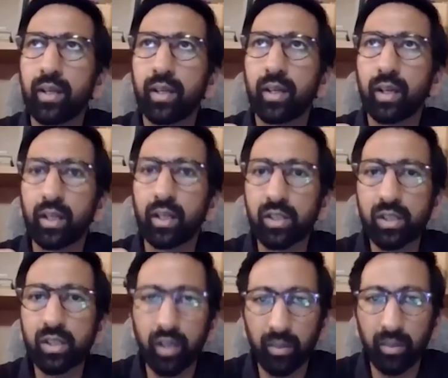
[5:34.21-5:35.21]

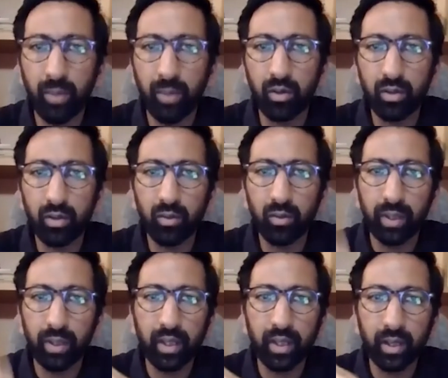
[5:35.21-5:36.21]
concerned about when
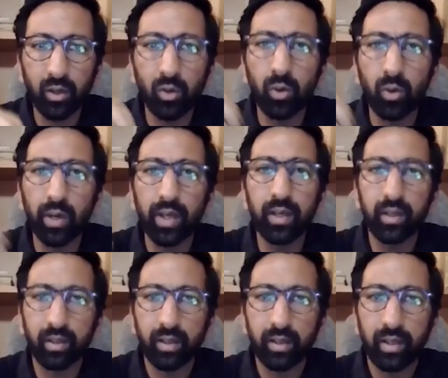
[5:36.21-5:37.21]
they go in,
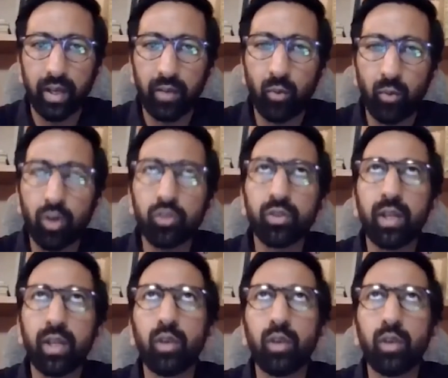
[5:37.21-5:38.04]
and what should they look